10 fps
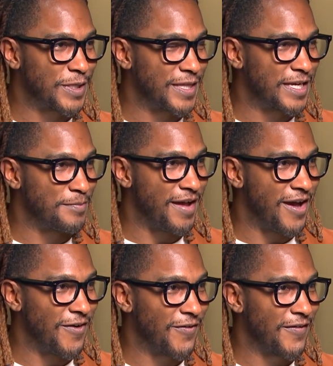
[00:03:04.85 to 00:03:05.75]
to think
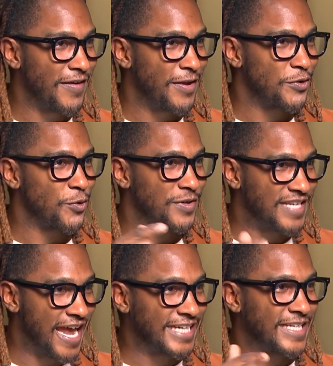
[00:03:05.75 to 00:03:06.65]
about your
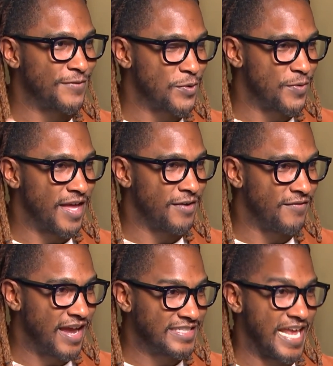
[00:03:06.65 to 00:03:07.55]
dad giving you that
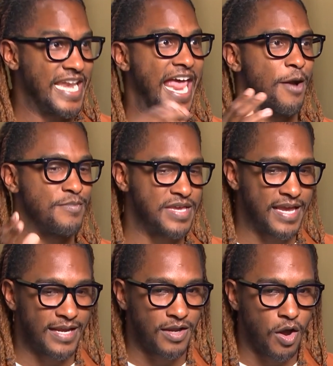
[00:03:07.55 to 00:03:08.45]
advice and now
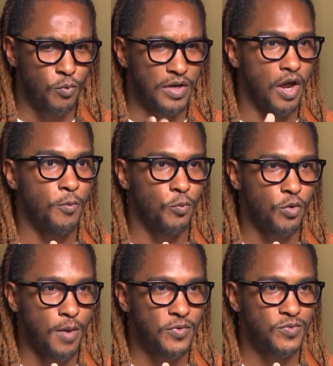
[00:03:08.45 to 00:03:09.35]
being yeah. what uh,
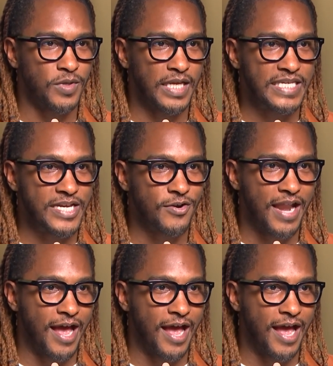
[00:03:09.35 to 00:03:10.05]
we're almost what a year